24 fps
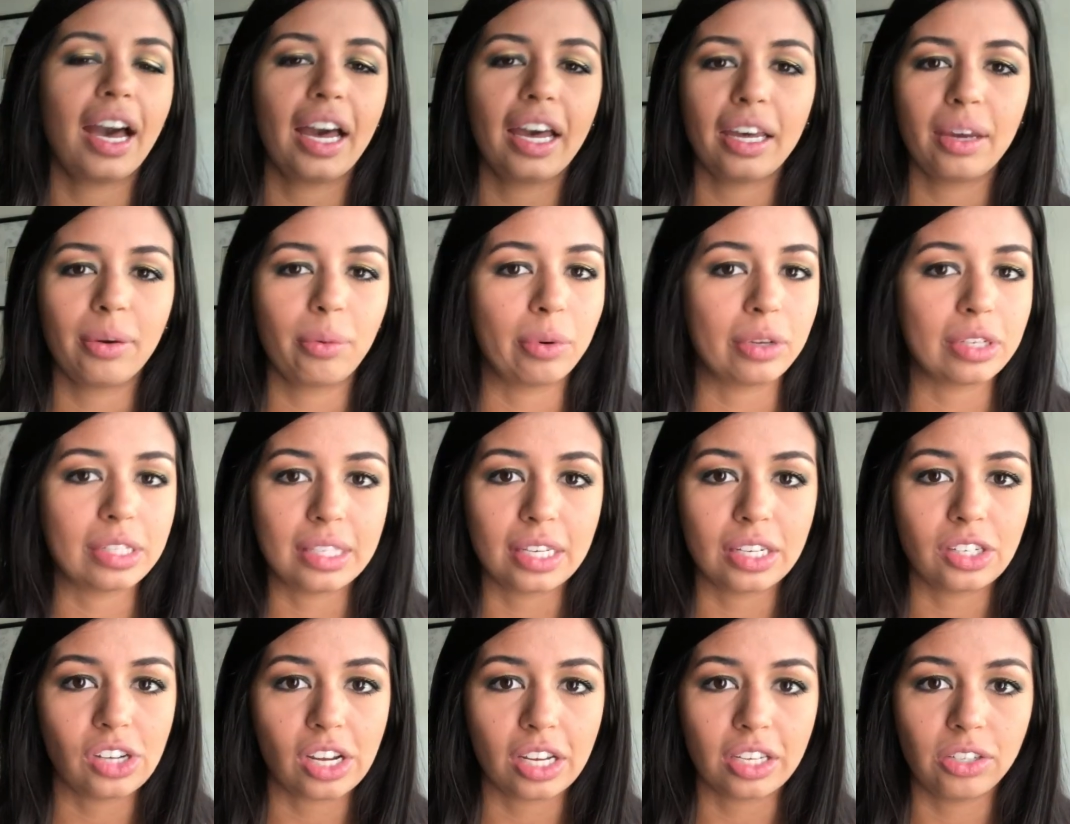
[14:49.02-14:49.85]
I would
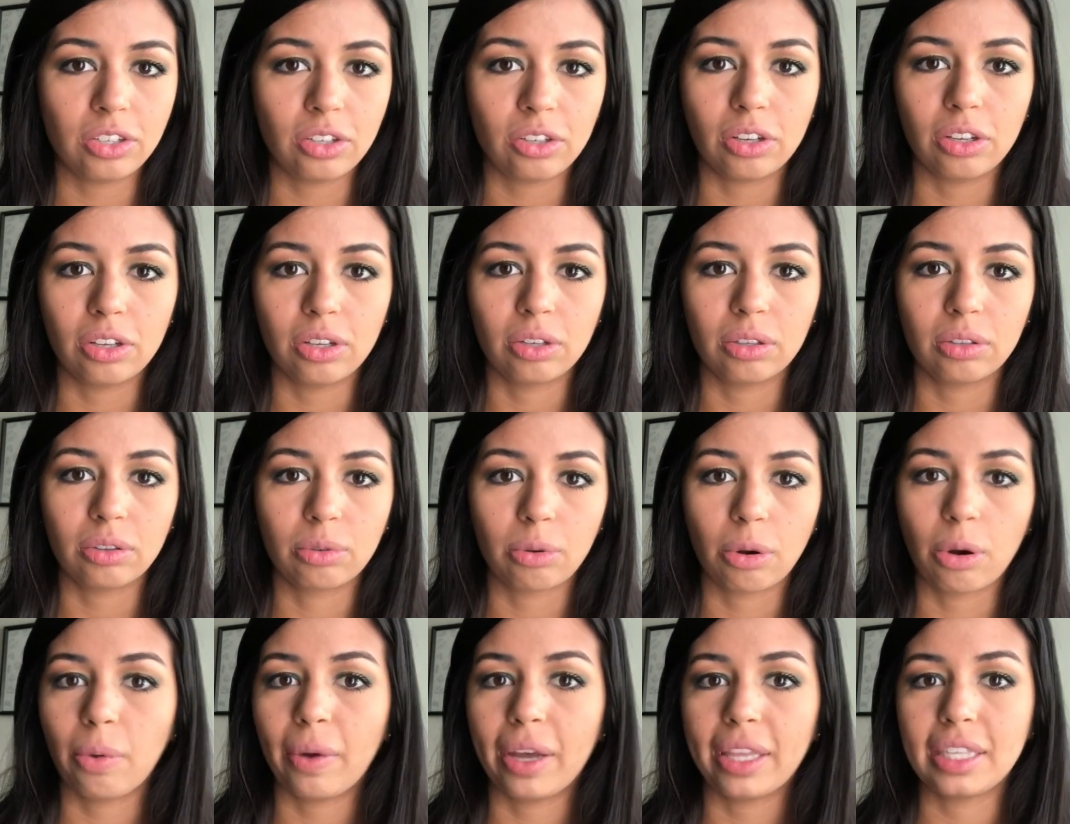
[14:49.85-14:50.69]
suggest you to
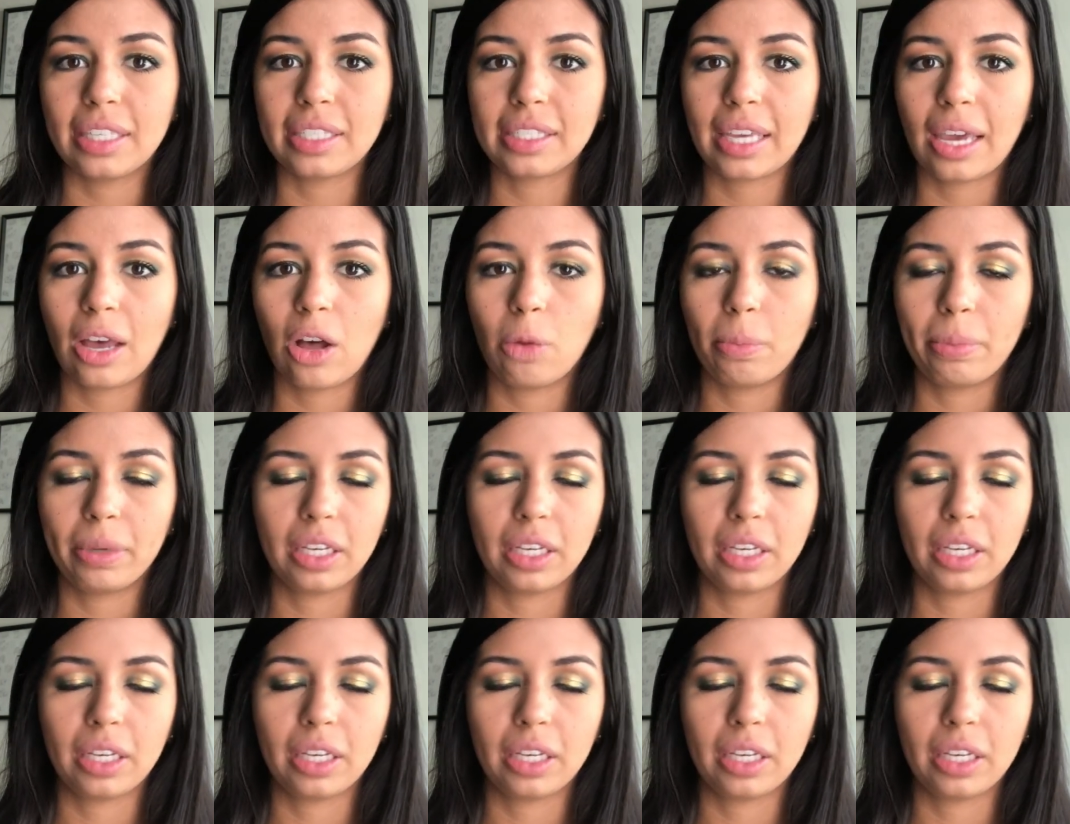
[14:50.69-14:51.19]
throw away the scale